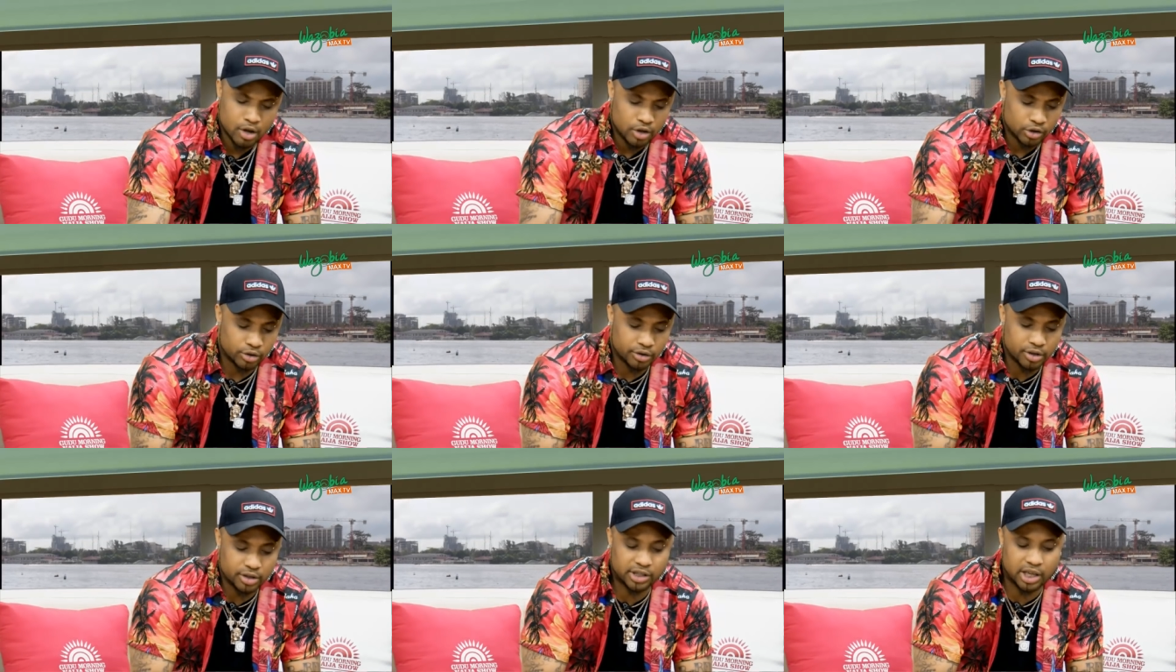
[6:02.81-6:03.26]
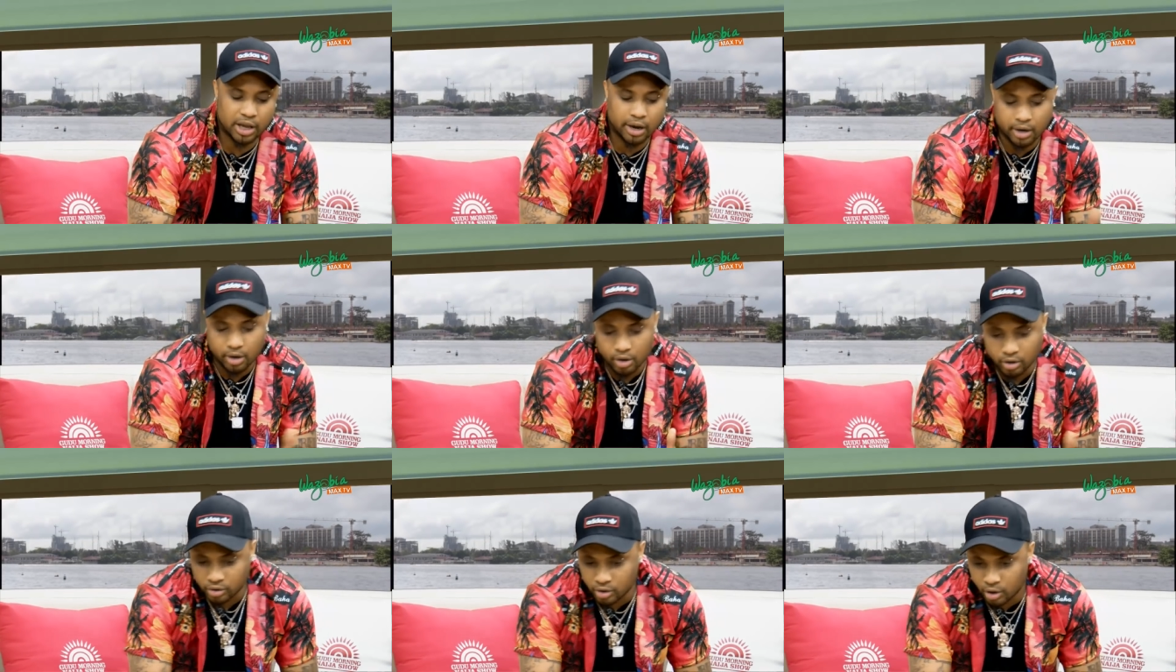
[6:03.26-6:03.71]
So this year,
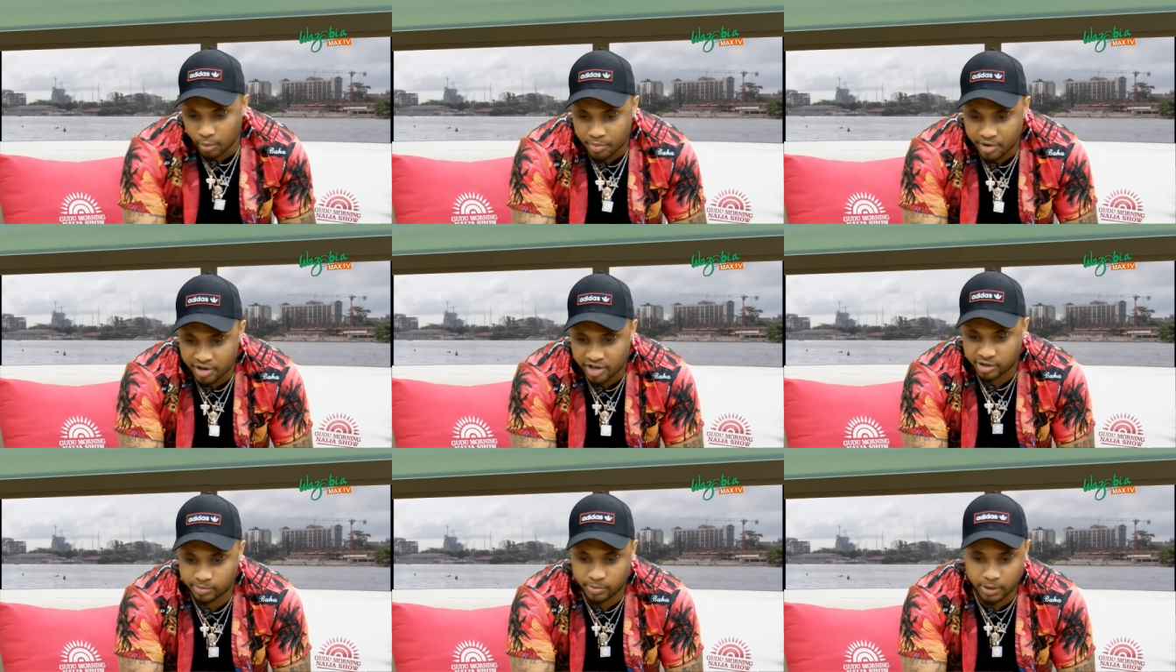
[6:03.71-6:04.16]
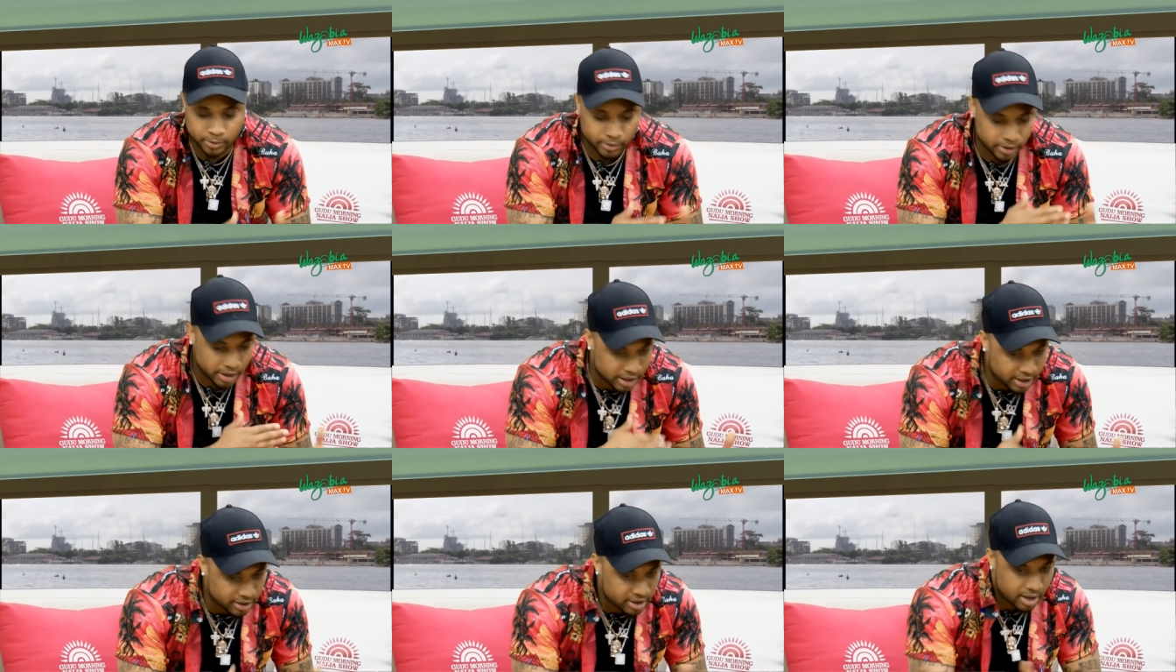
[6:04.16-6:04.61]
no, no breathing space, but
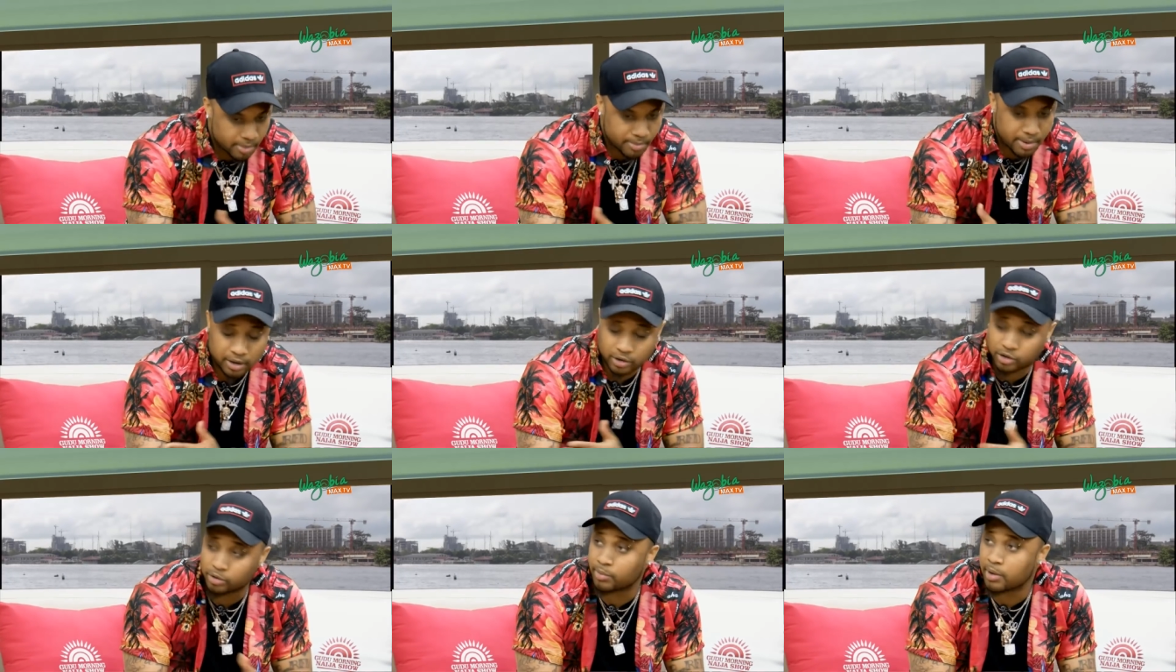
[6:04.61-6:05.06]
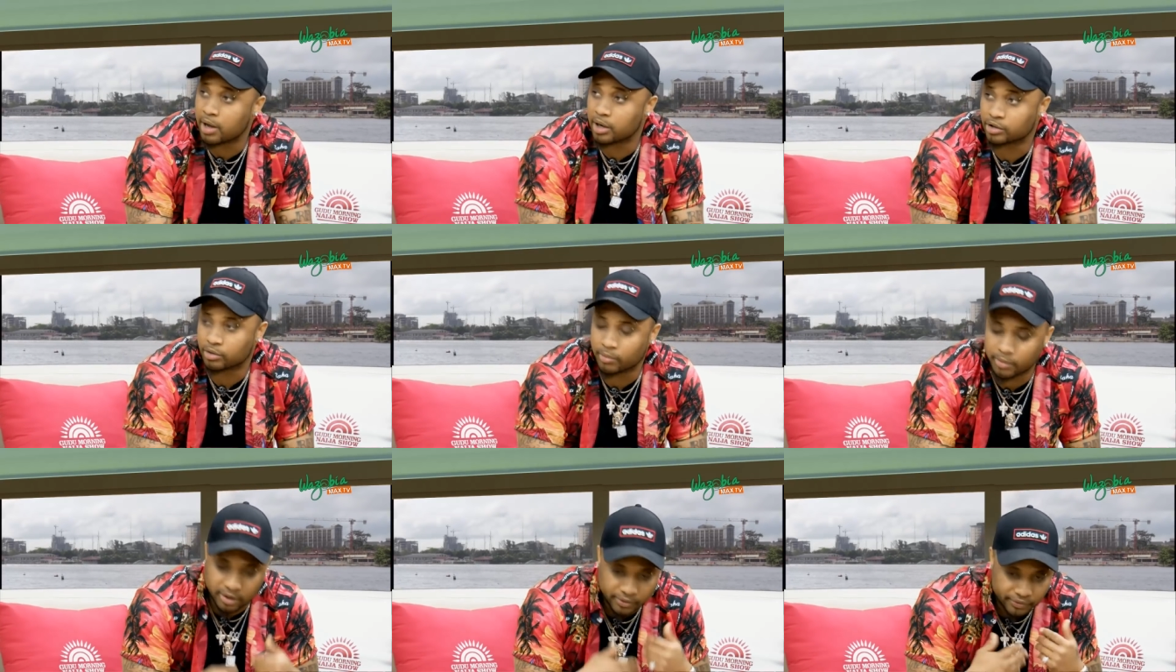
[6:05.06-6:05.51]
they give them back to back,
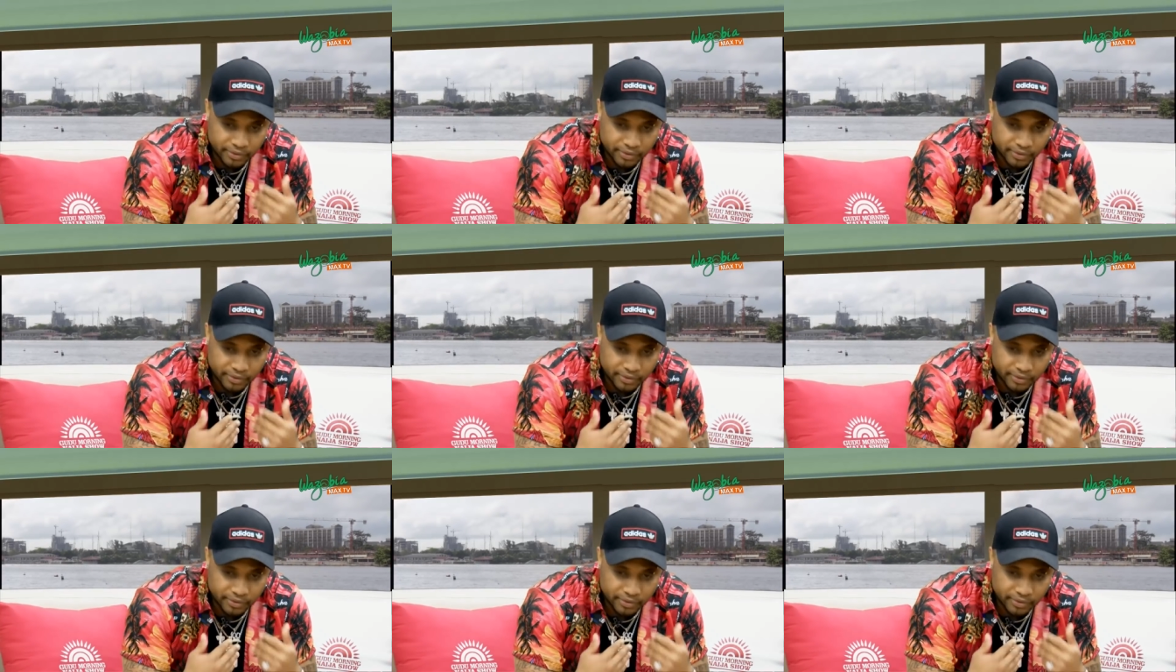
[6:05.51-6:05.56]
so make the